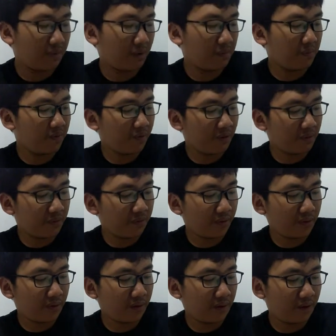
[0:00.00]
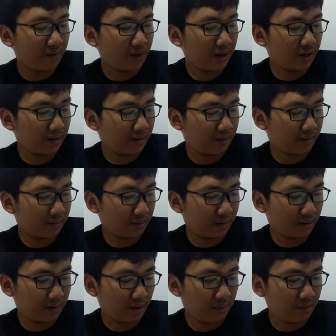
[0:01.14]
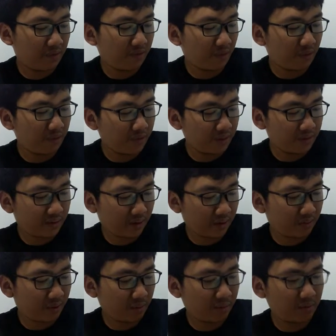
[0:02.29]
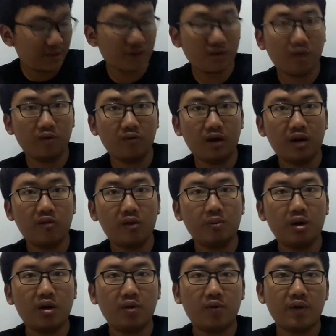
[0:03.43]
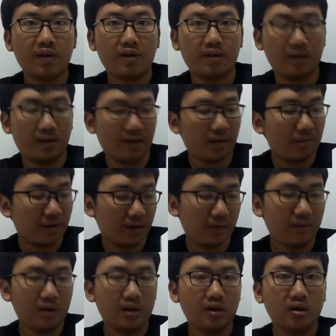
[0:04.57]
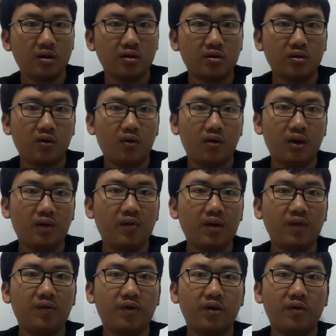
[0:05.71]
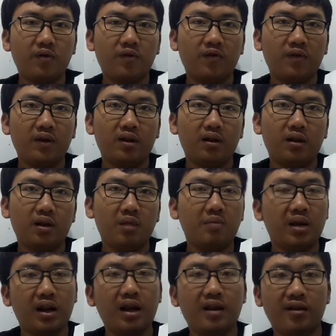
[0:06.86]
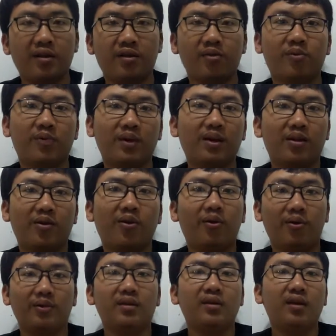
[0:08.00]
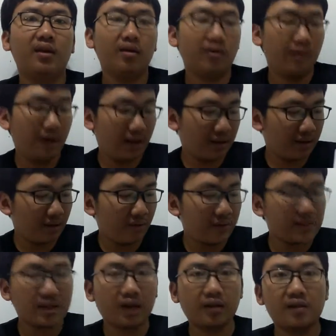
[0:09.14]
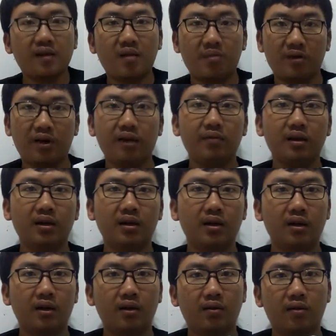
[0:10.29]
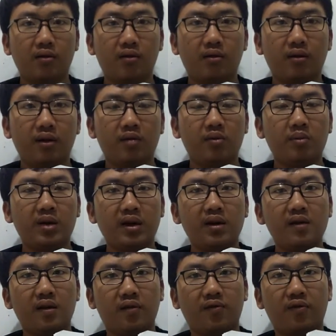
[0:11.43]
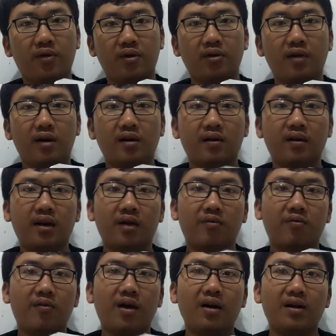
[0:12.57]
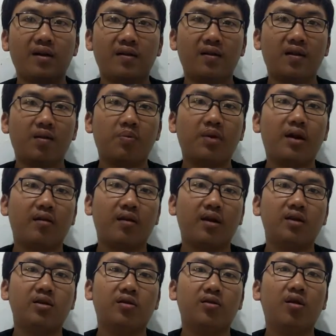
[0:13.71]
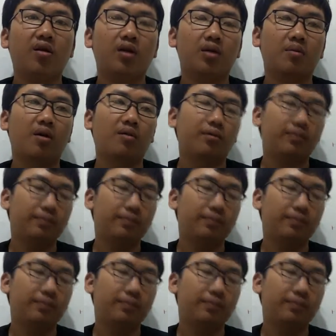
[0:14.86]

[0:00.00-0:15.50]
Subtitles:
Before everything is before moving to the second problem, there will be always a summary. So even if you feel a little bit lazy to read the whole thing, you can always check the summary. So it will be easier for you to understand what is this part is actually talking about.